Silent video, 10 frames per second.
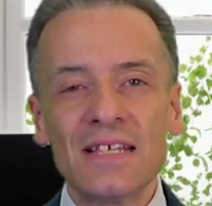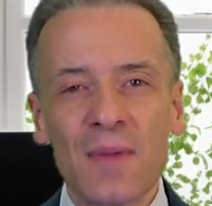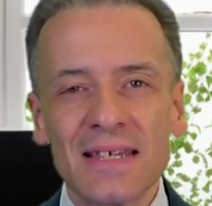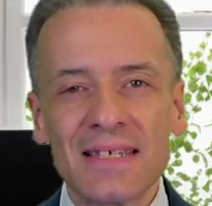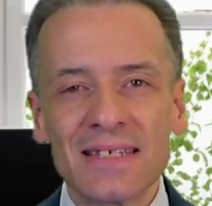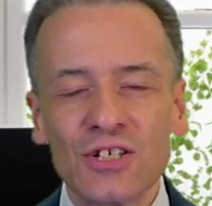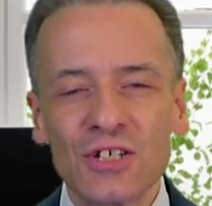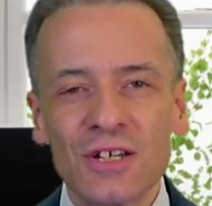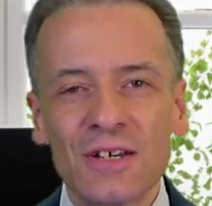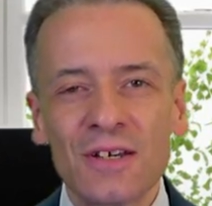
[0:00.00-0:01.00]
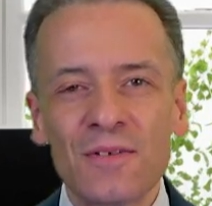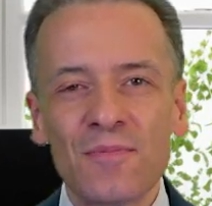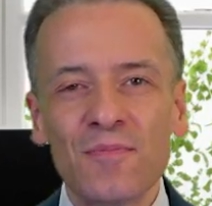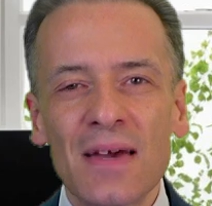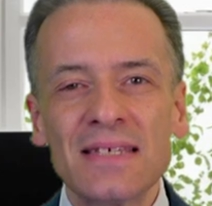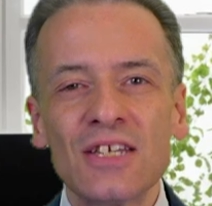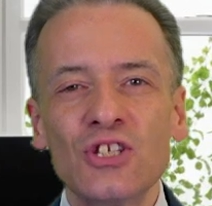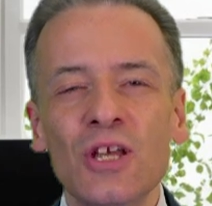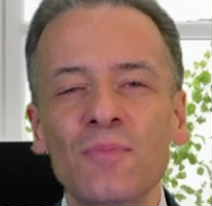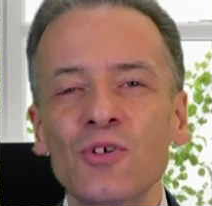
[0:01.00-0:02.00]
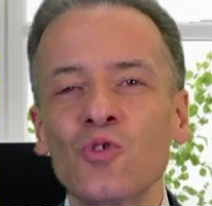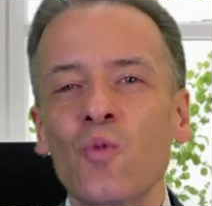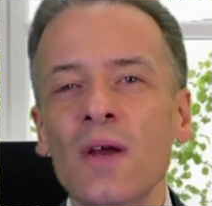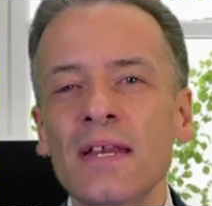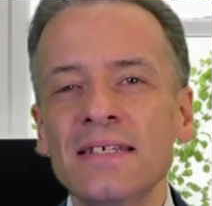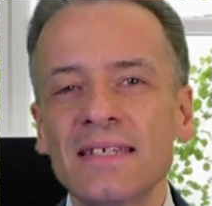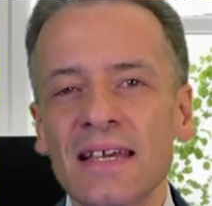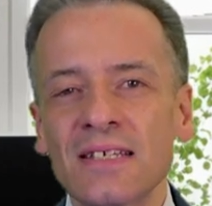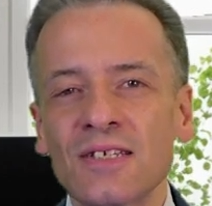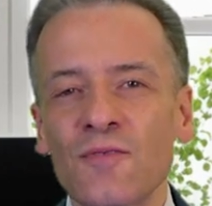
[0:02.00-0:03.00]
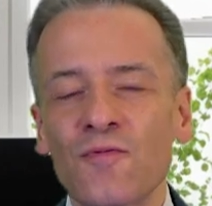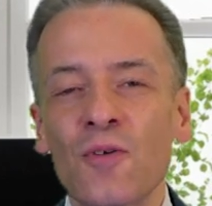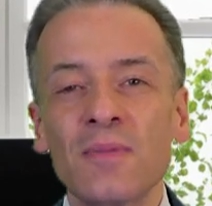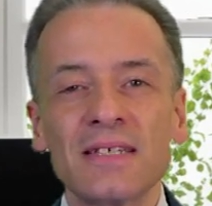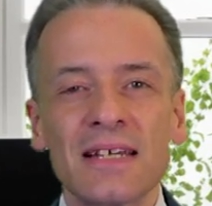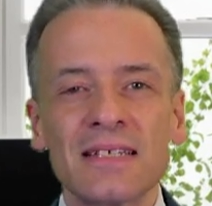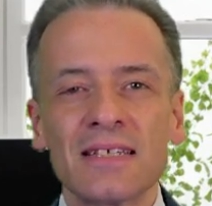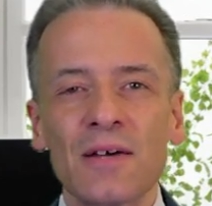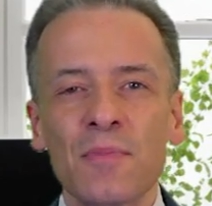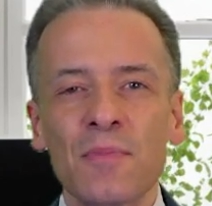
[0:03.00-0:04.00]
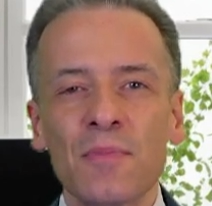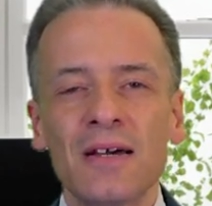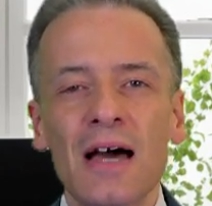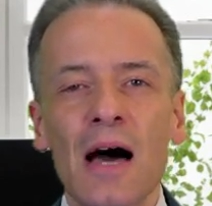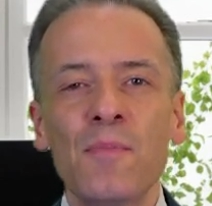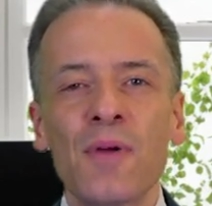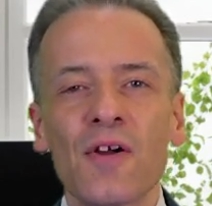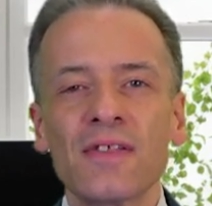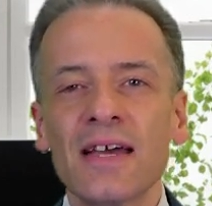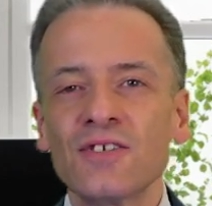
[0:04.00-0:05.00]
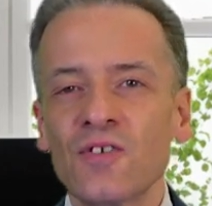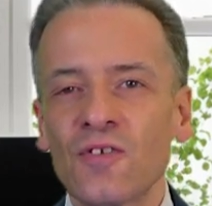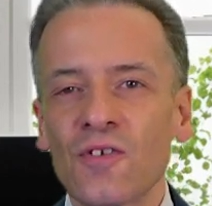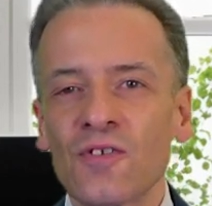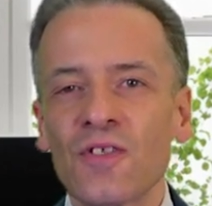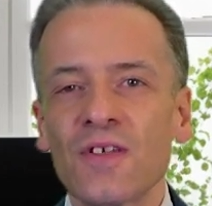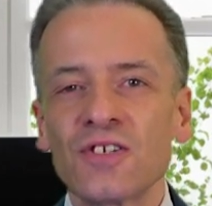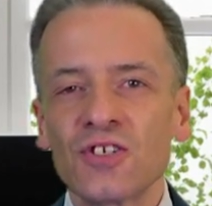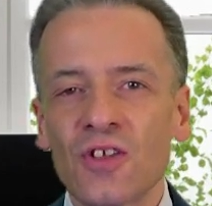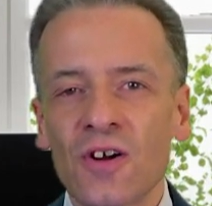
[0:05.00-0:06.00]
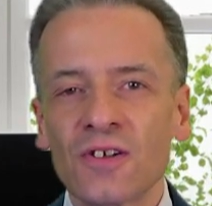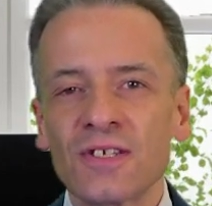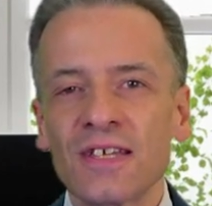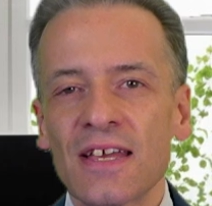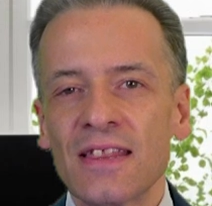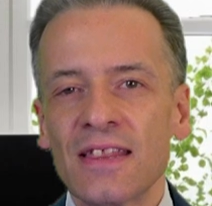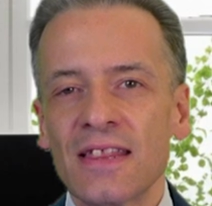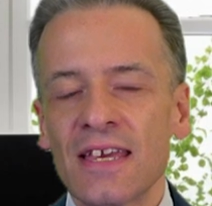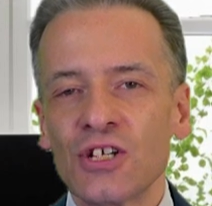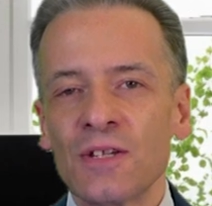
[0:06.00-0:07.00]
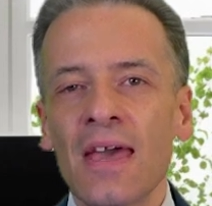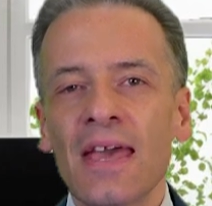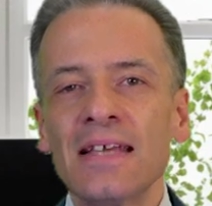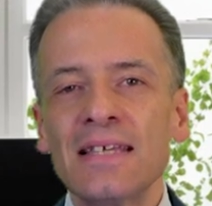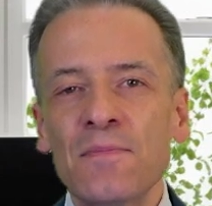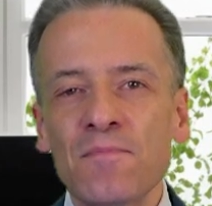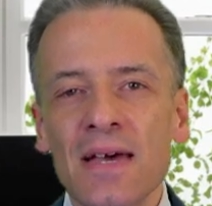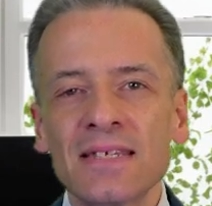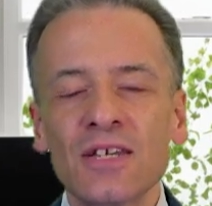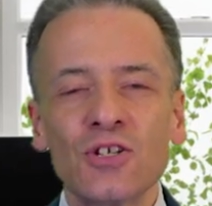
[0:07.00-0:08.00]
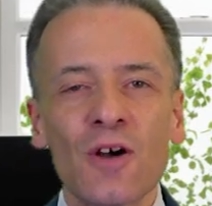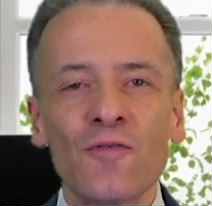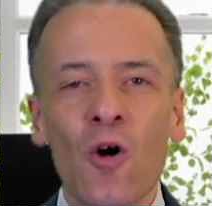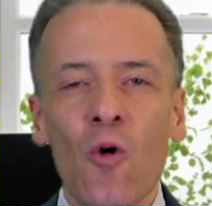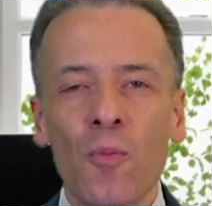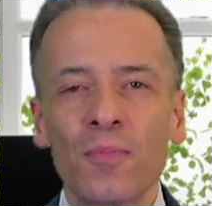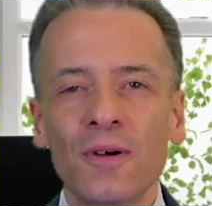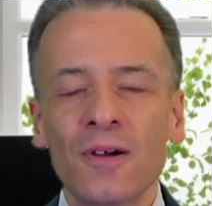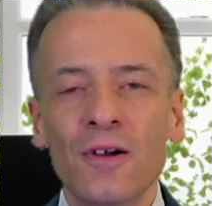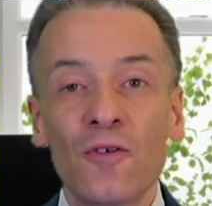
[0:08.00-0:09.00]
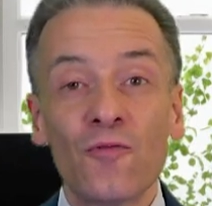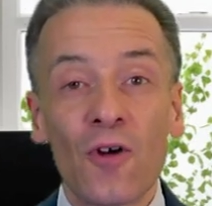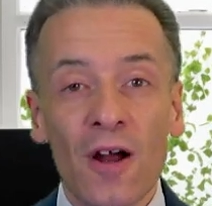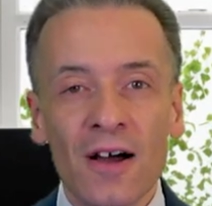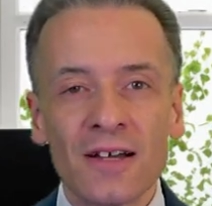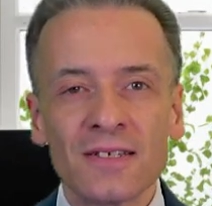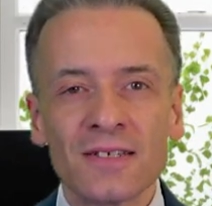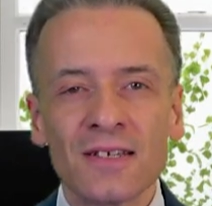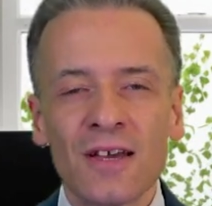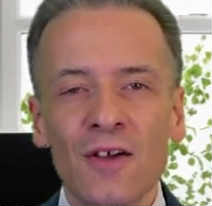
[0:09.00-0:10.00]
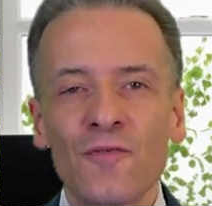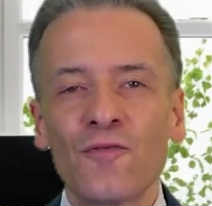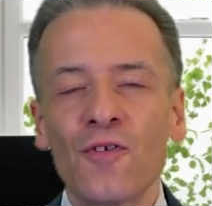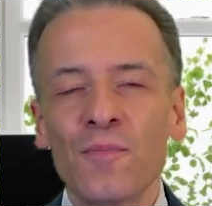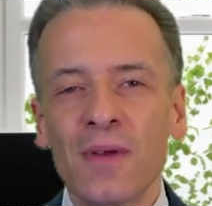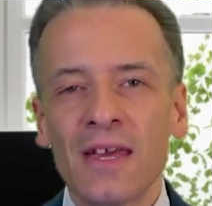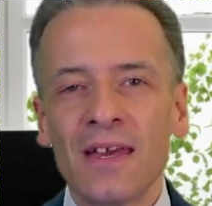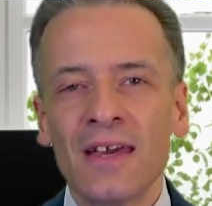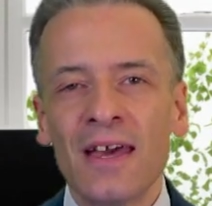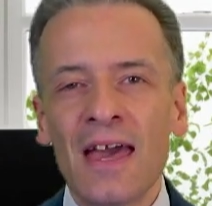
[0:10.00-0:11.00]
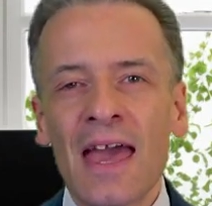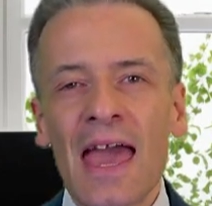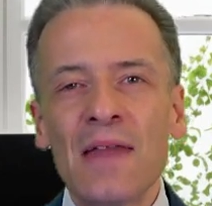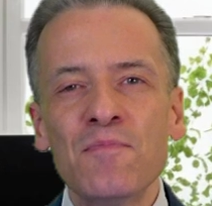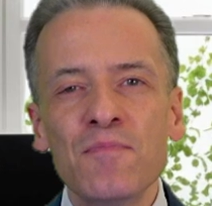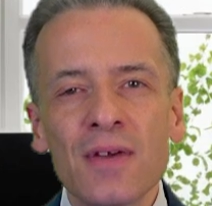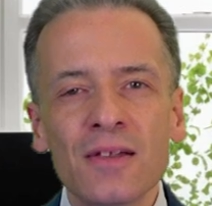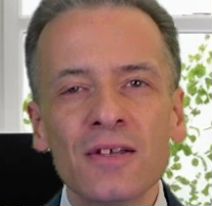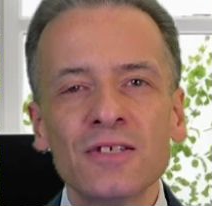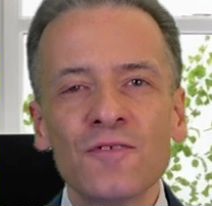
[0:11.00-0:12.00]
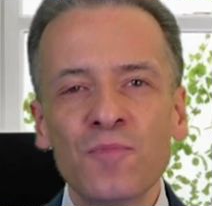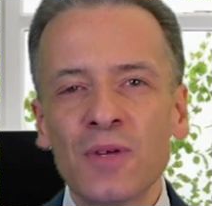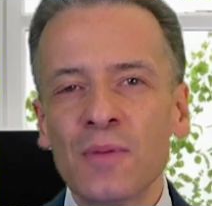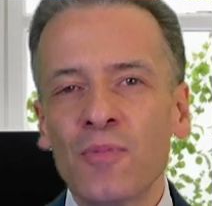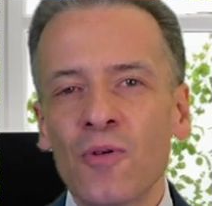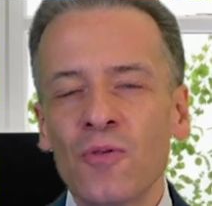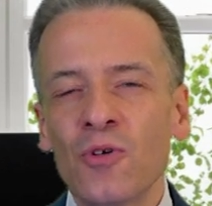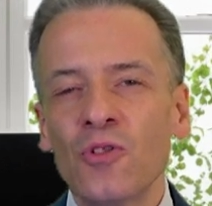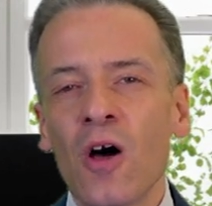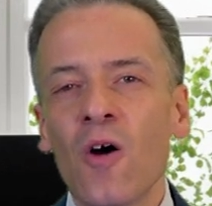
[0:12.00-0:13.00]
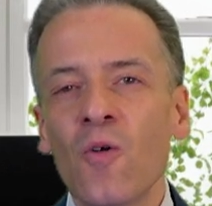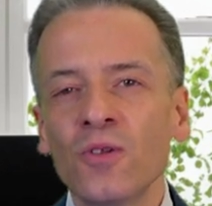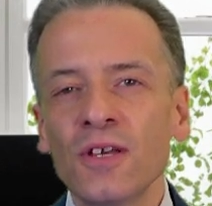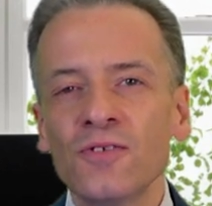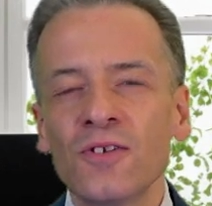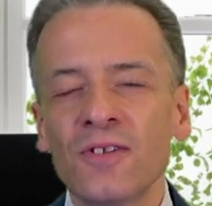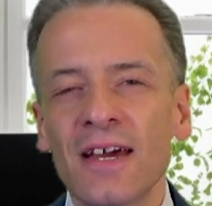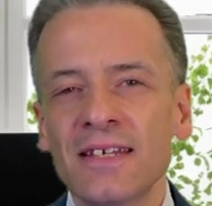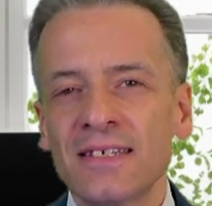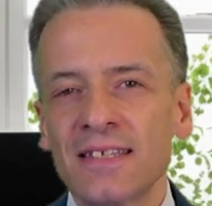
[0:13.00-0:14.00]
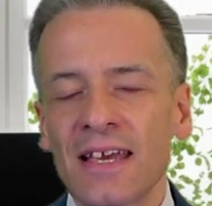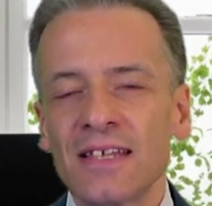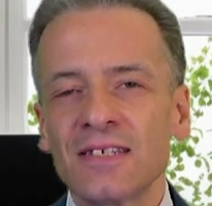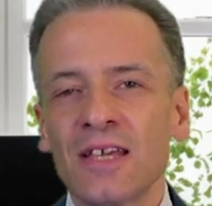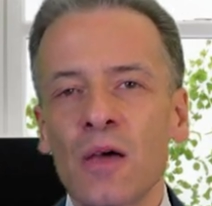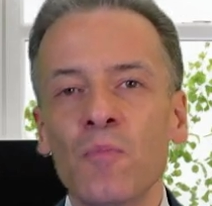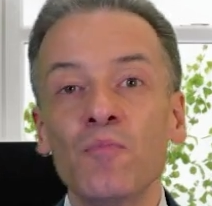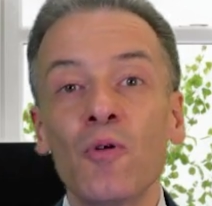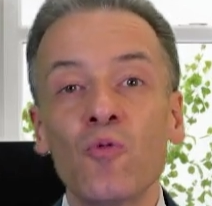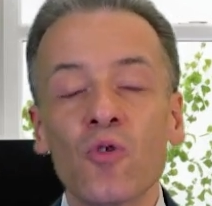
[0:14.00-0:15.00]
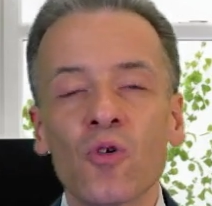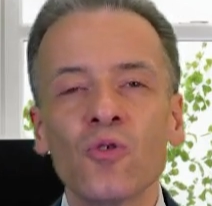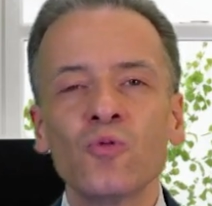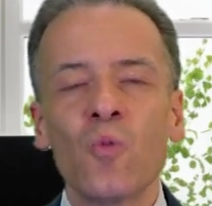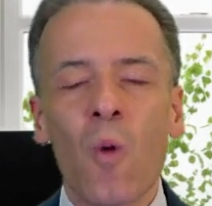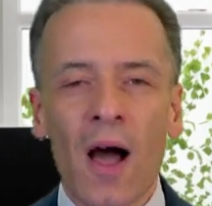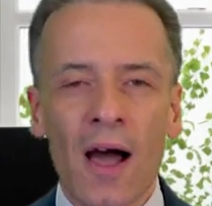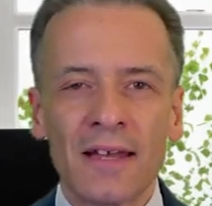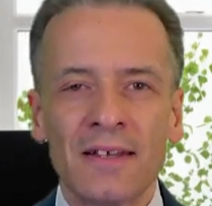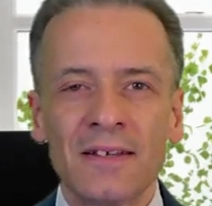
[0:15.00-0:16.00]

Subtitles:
message number 26 from Masaaki-sama, A Paradise on Earth Starts from the Kitchen, is a message of hope for us, for me, and millions of people, not only in the United States, but worldwide.